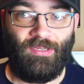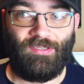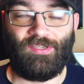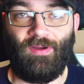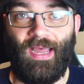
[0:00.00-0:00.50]

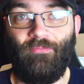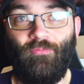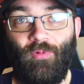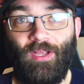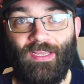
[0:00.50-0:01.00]
So
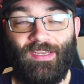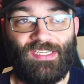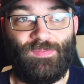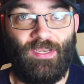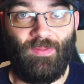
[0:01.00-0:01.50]
I'm willing to
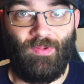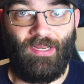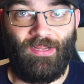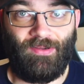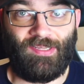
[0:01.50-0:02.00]
spend the
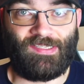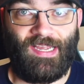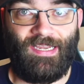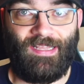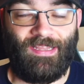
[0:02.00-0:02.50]
money on a
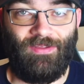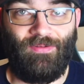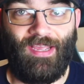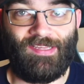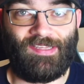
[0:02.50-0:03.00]
site that you
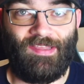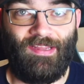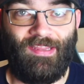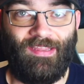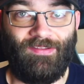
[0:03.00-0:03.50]
guys
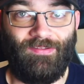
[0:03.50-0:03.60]
think